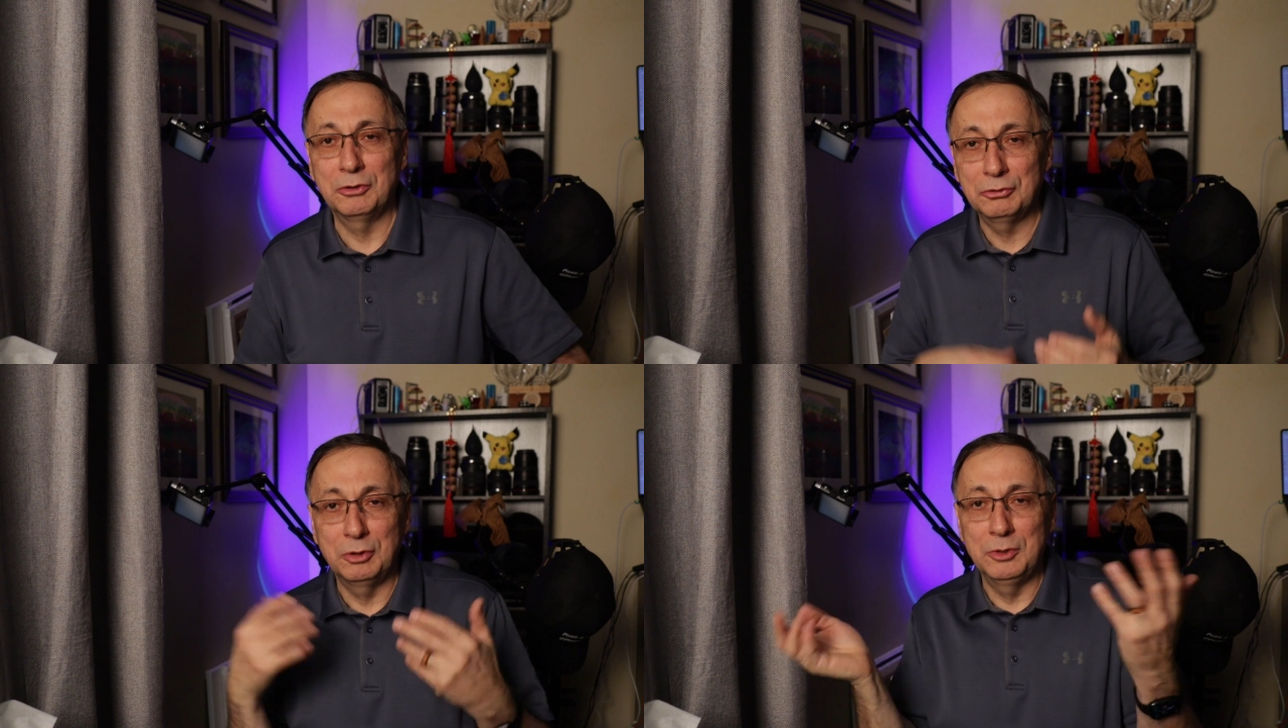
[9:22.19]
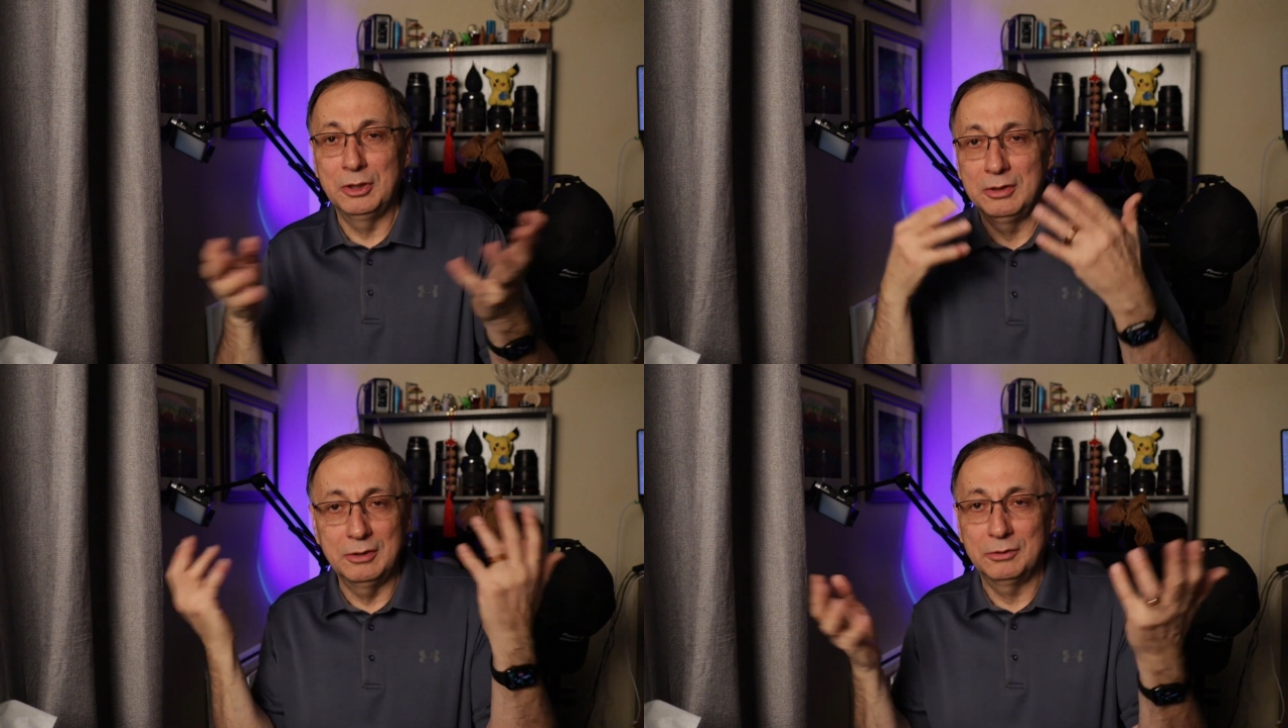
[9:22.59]
This
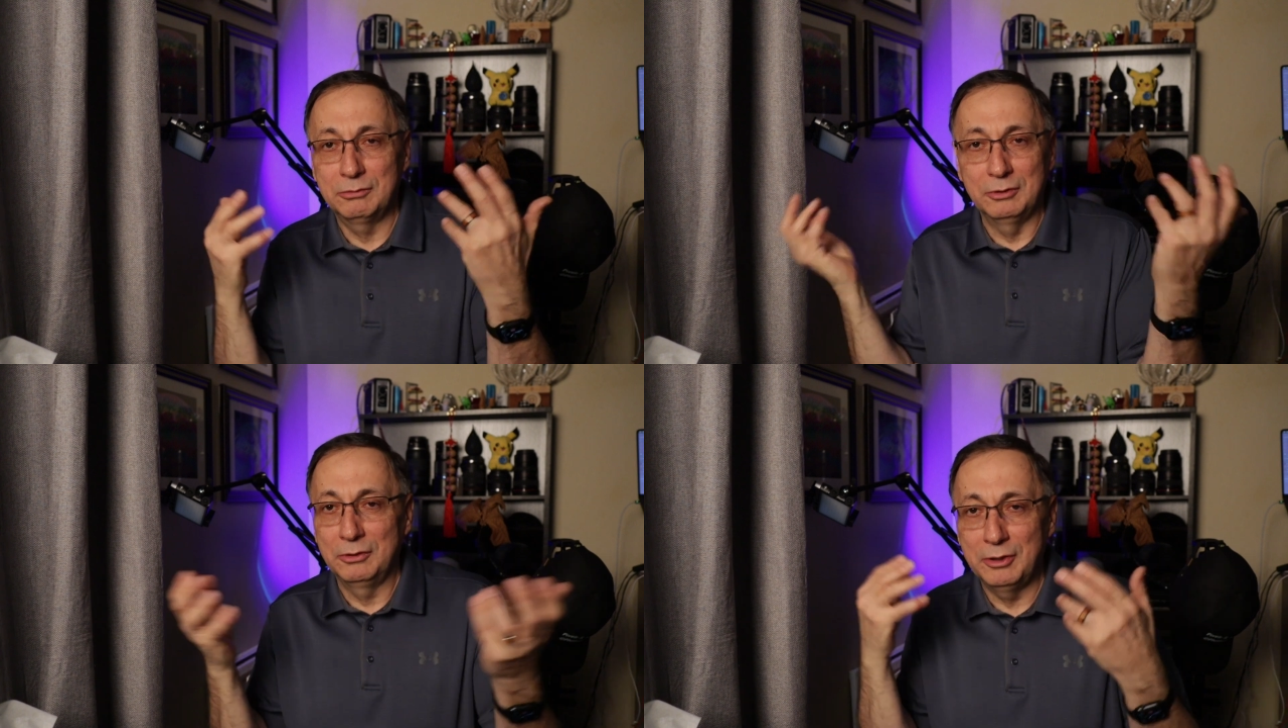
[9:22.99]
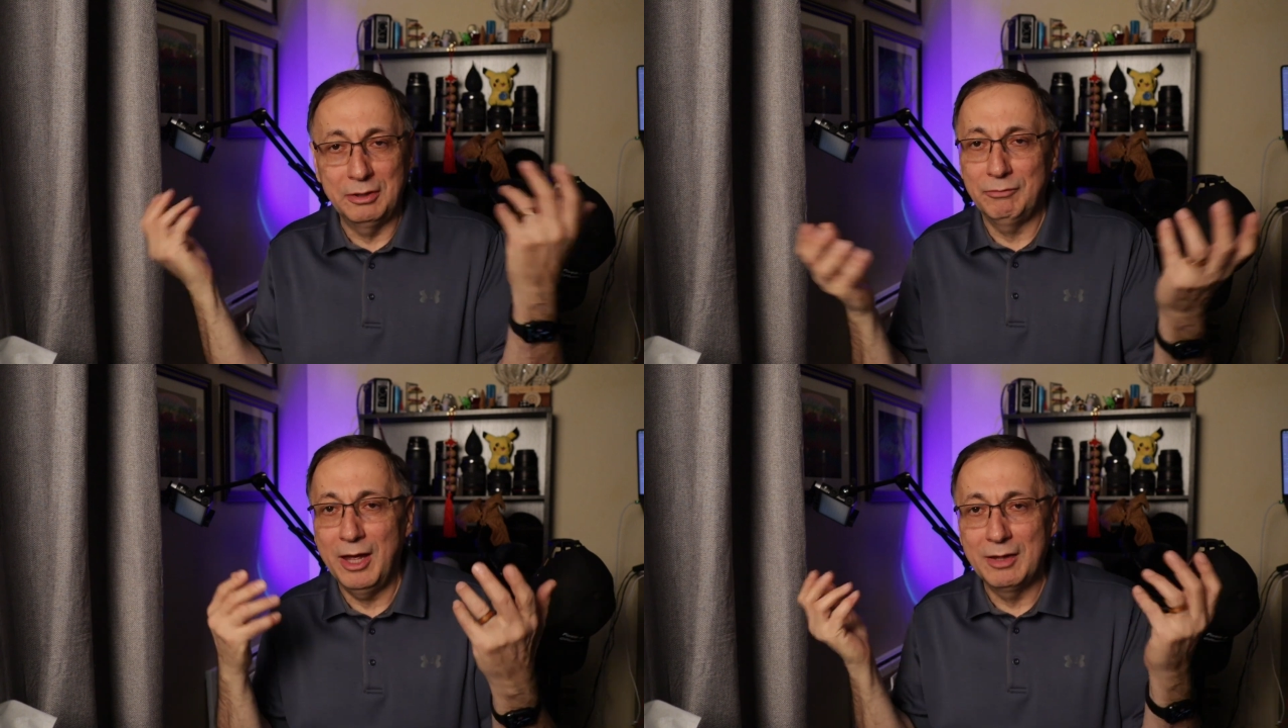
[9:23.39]
community, this
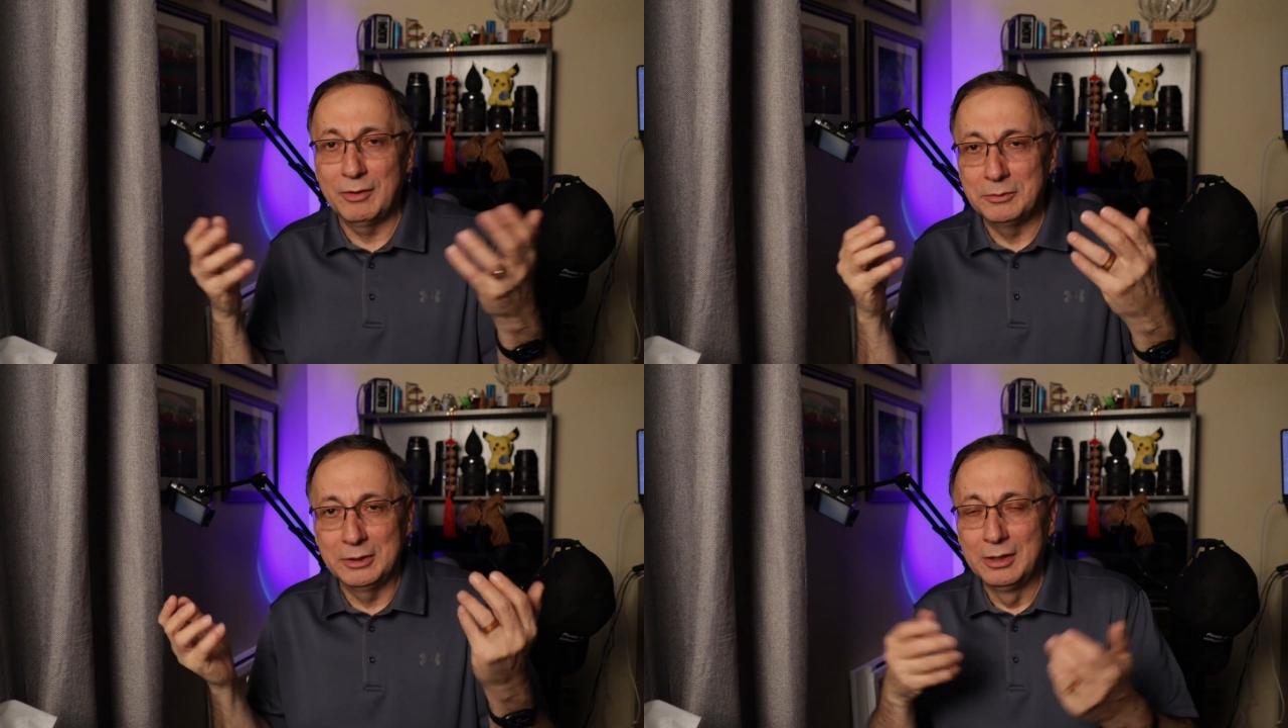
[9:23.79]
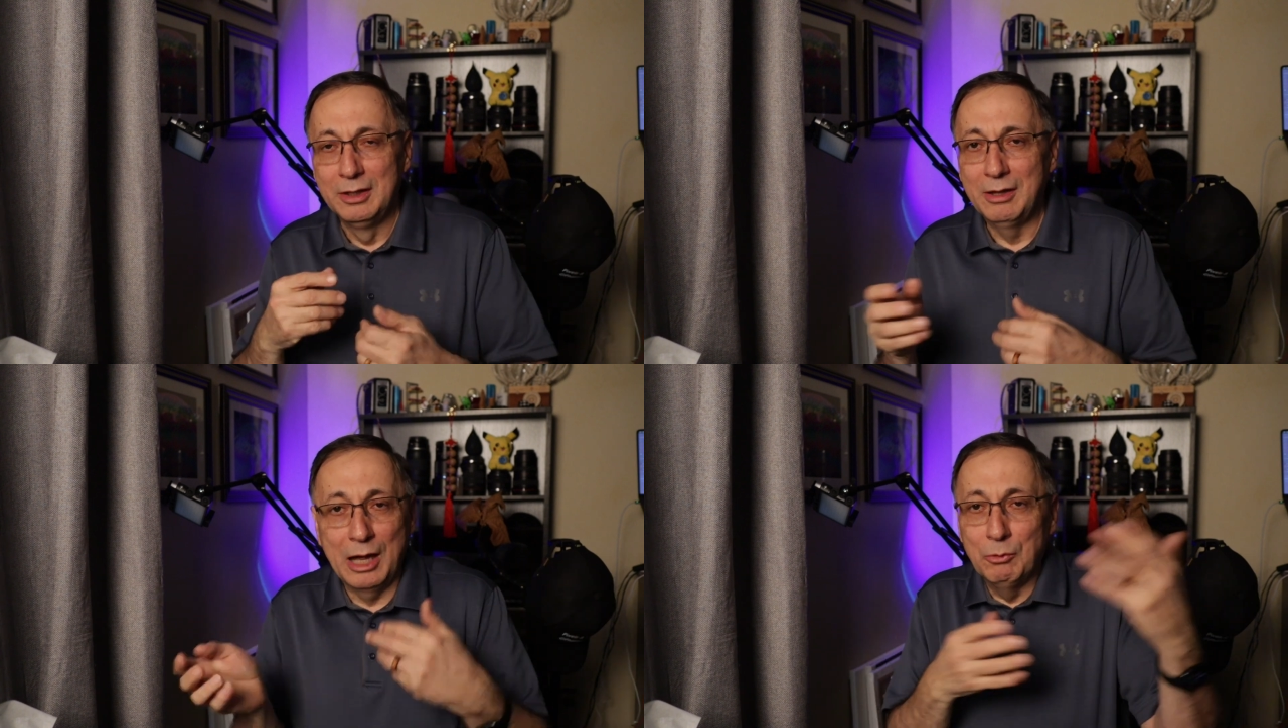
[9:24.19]
35. I mean,
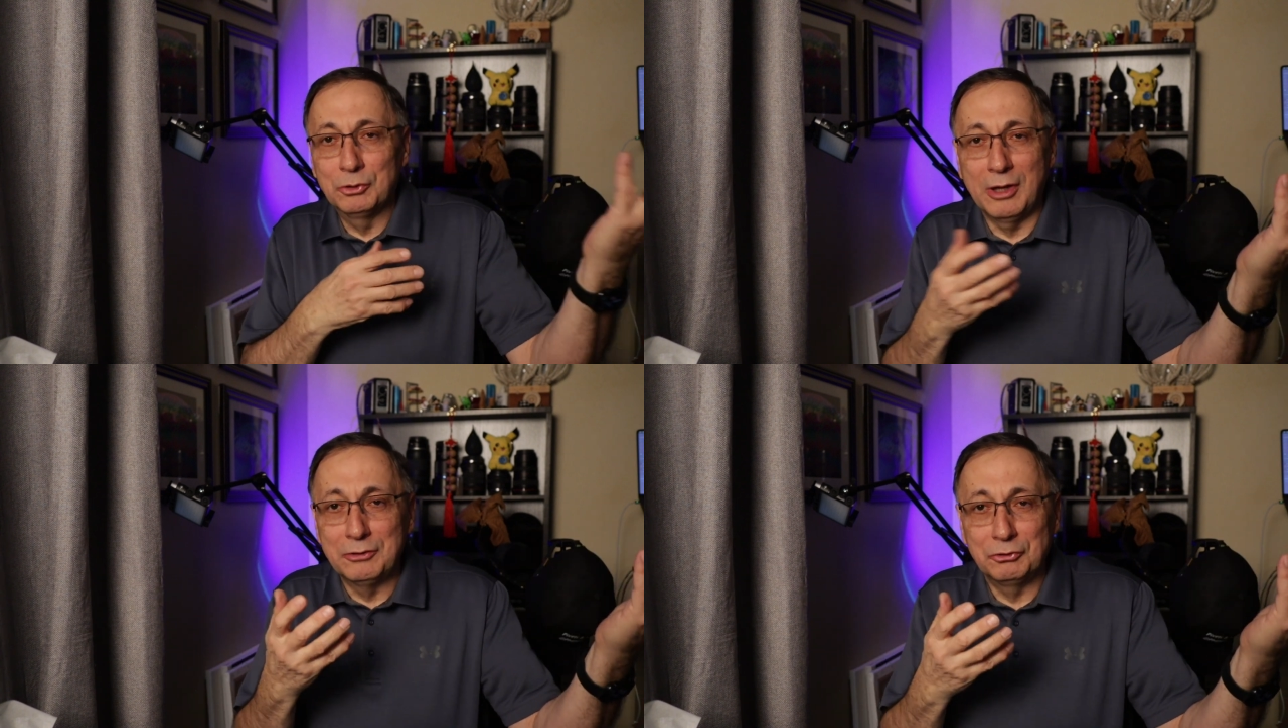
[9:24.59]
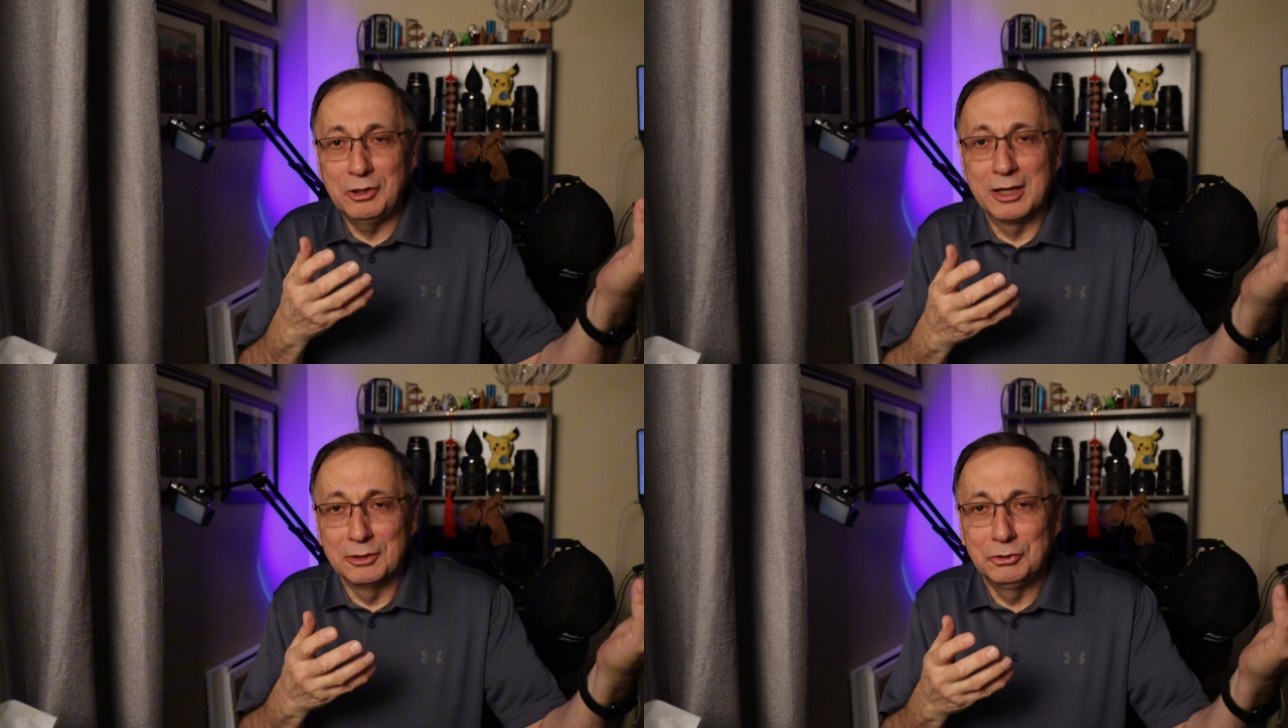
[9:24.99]
I watch other
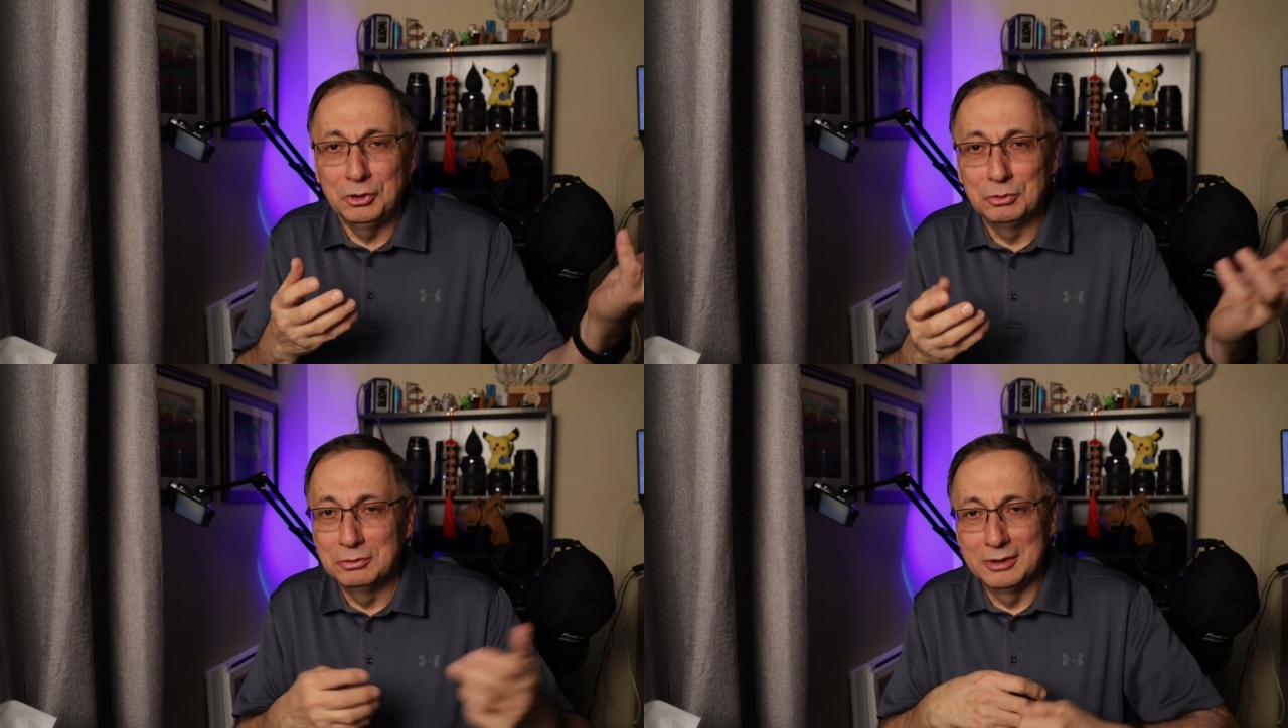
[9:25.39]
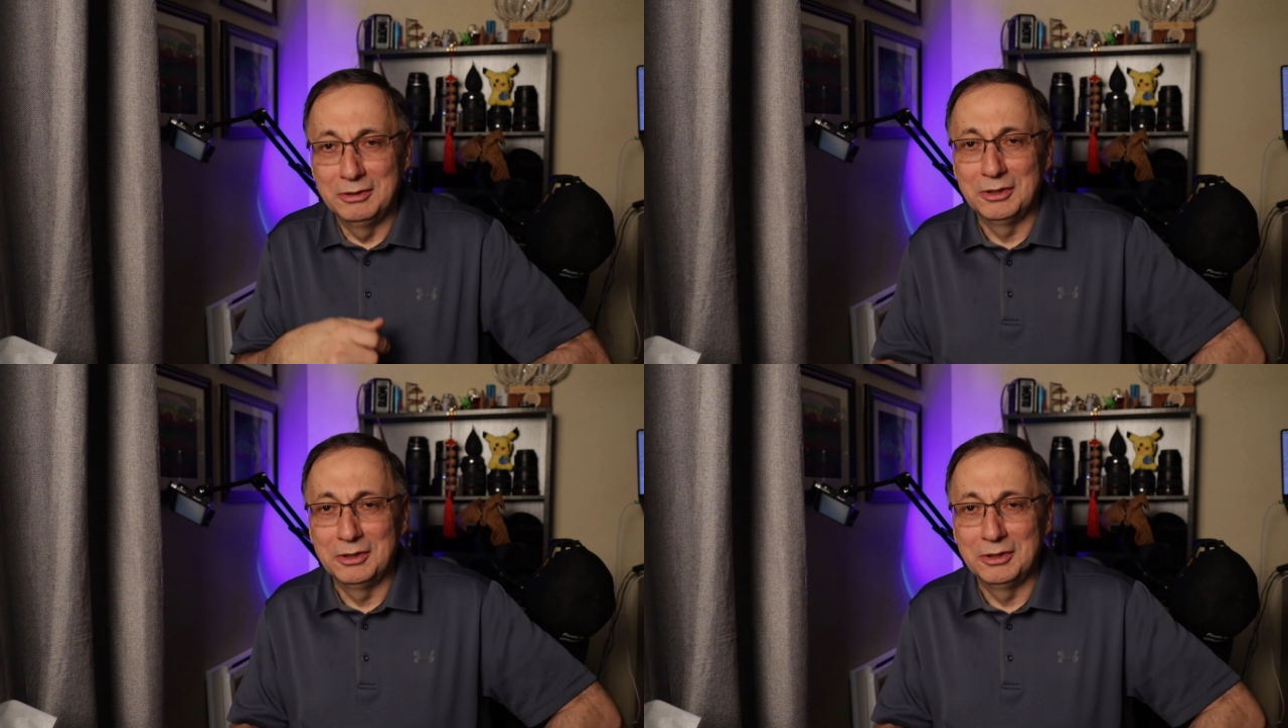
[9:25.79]
channels too.